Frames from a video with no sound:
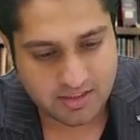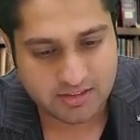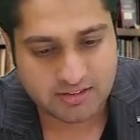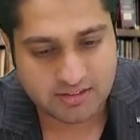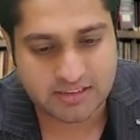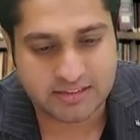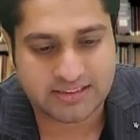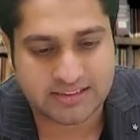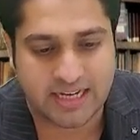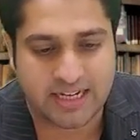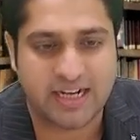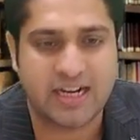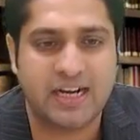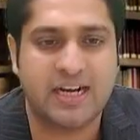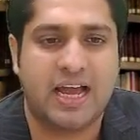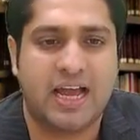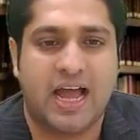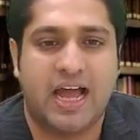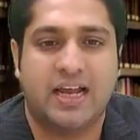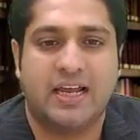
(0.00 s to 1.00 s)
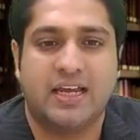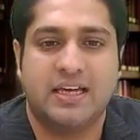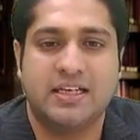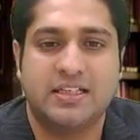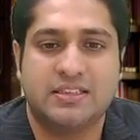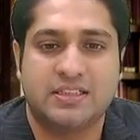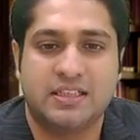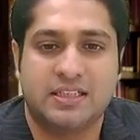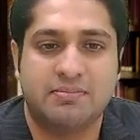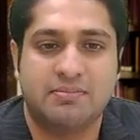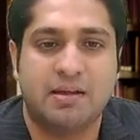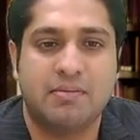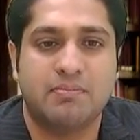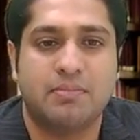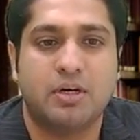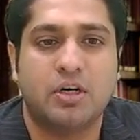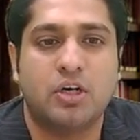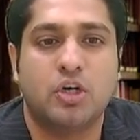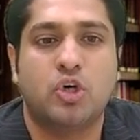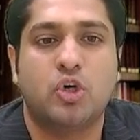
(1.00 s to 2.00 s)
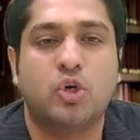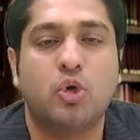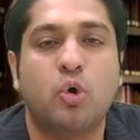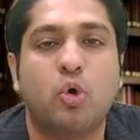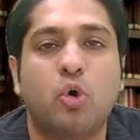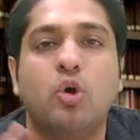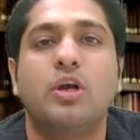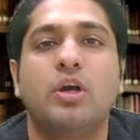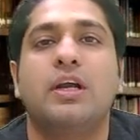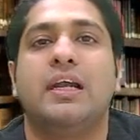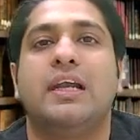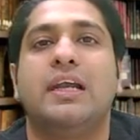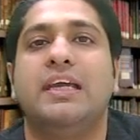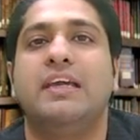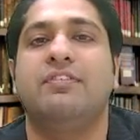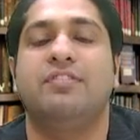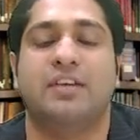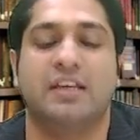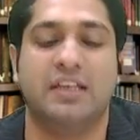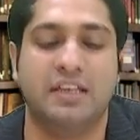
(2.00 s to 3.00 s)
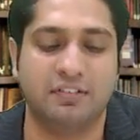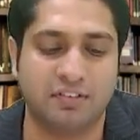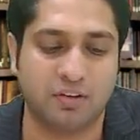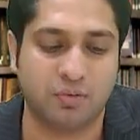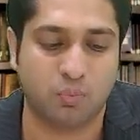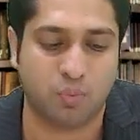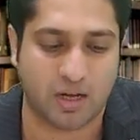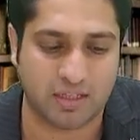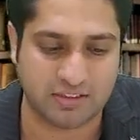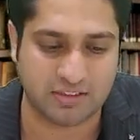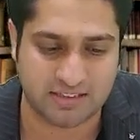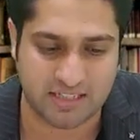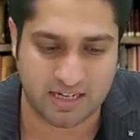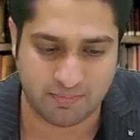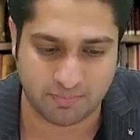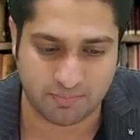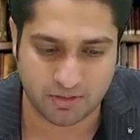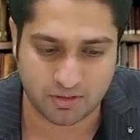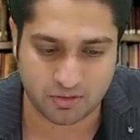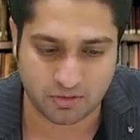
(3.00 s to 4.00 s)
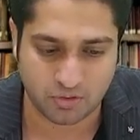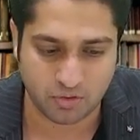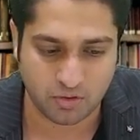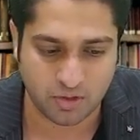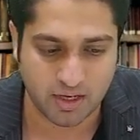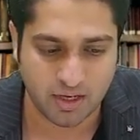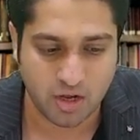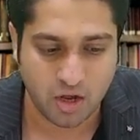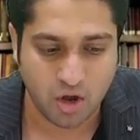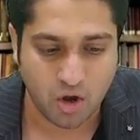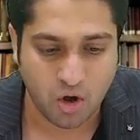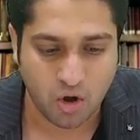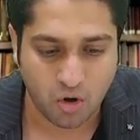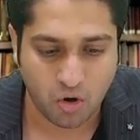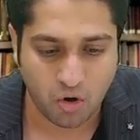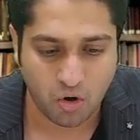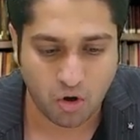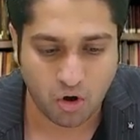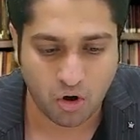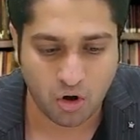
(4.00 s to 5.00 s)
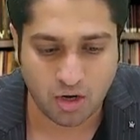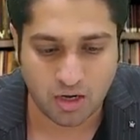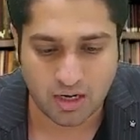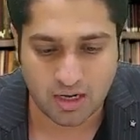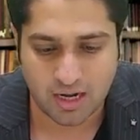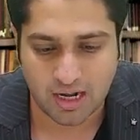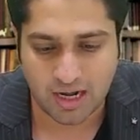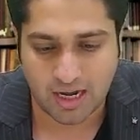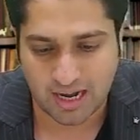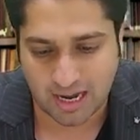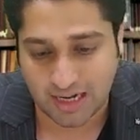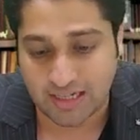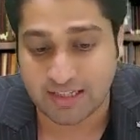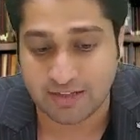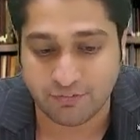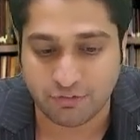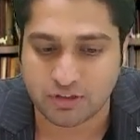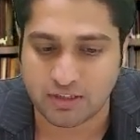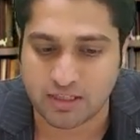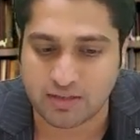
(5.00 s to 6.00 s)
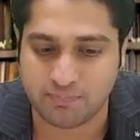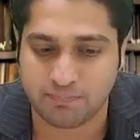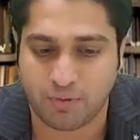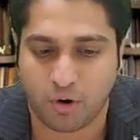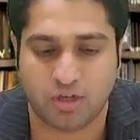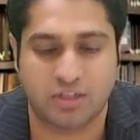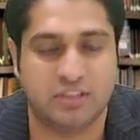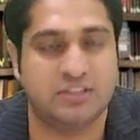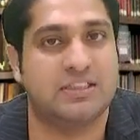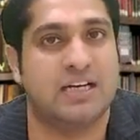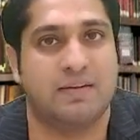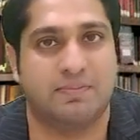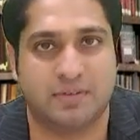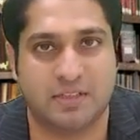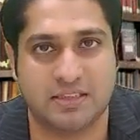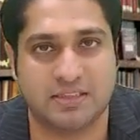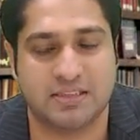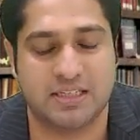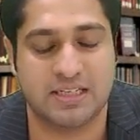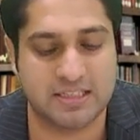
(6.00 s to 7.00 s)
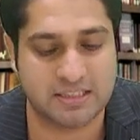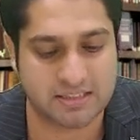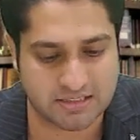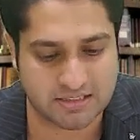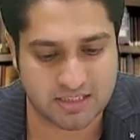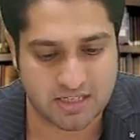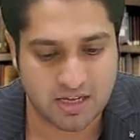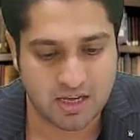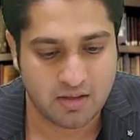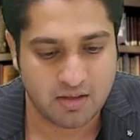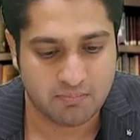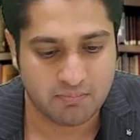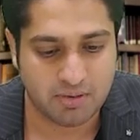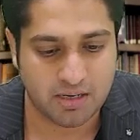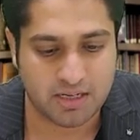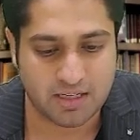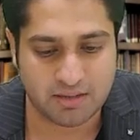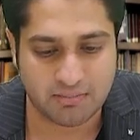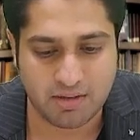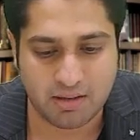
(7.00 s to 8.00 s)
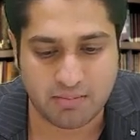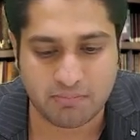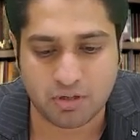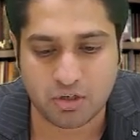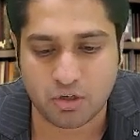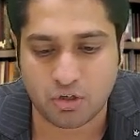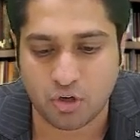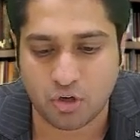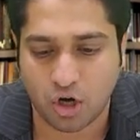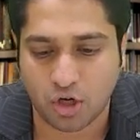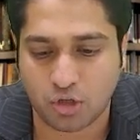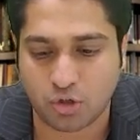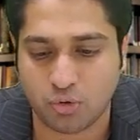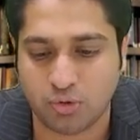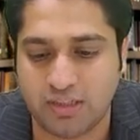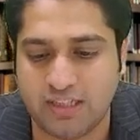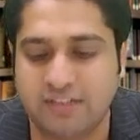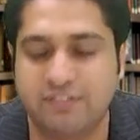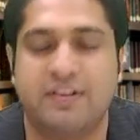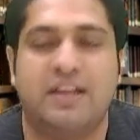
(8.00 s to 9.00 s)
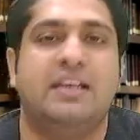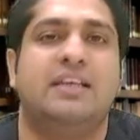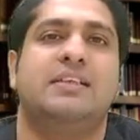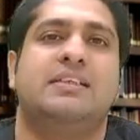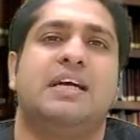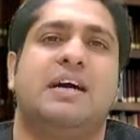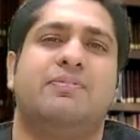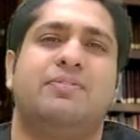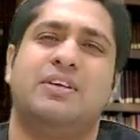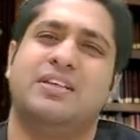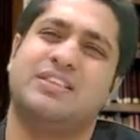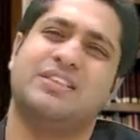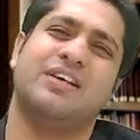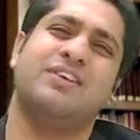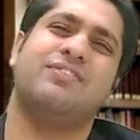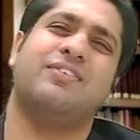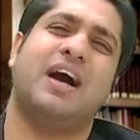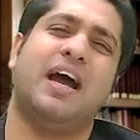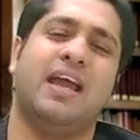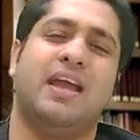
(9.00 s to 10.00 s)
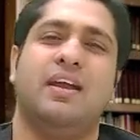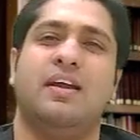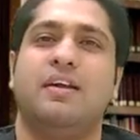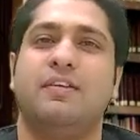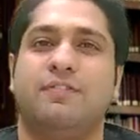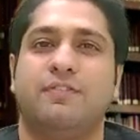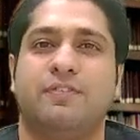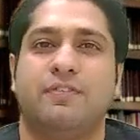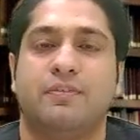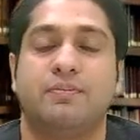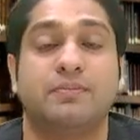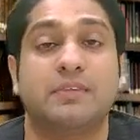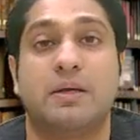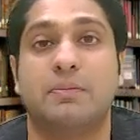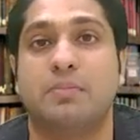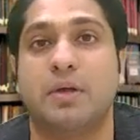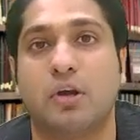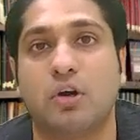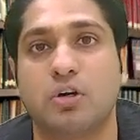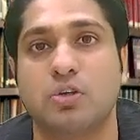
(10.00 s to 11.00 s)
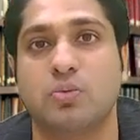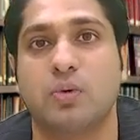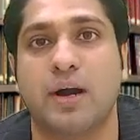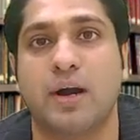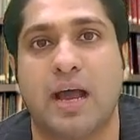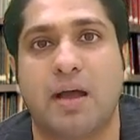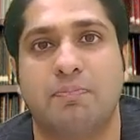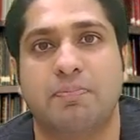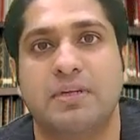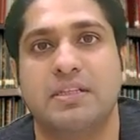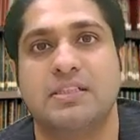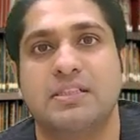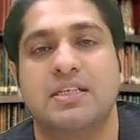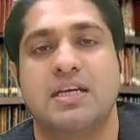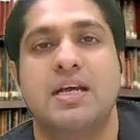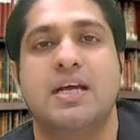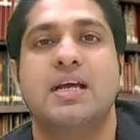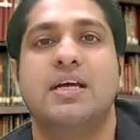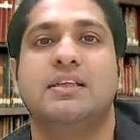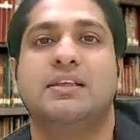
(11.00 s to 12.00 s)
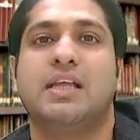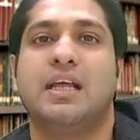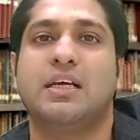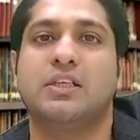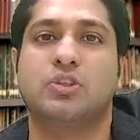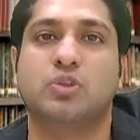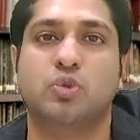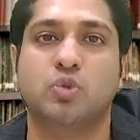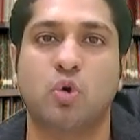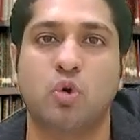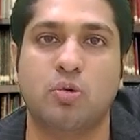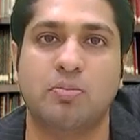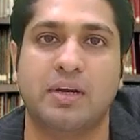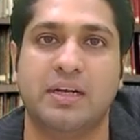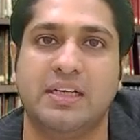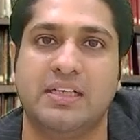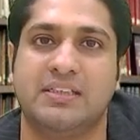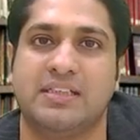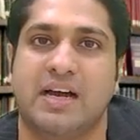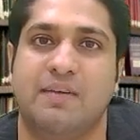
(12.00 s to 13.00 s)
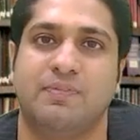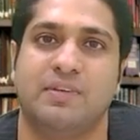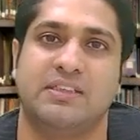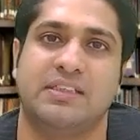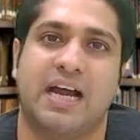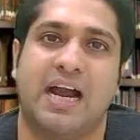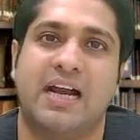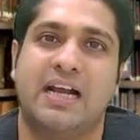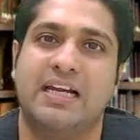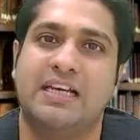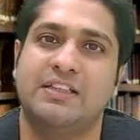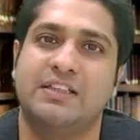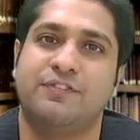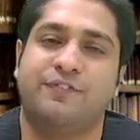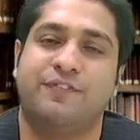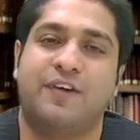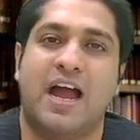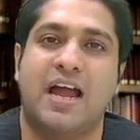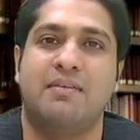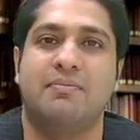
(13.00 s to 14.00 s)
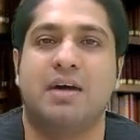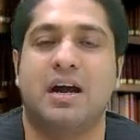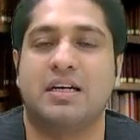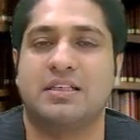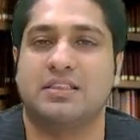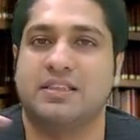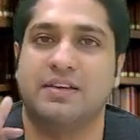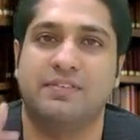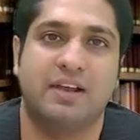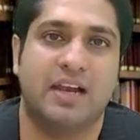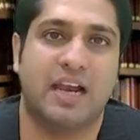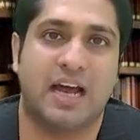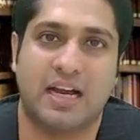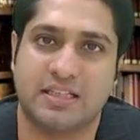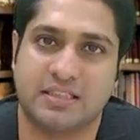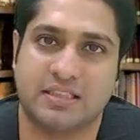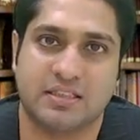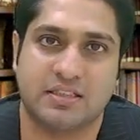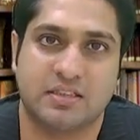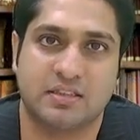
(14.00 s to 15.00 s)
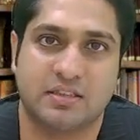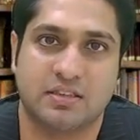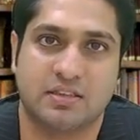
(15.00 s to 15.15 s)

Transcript: The second hack is, remember, don't leave even one chapter. Okay, I'll give you the important chapters list, but remember not to leave any chapter. Sir, why? Because what happens, there are so many chapters, at least 5 marks they will ask.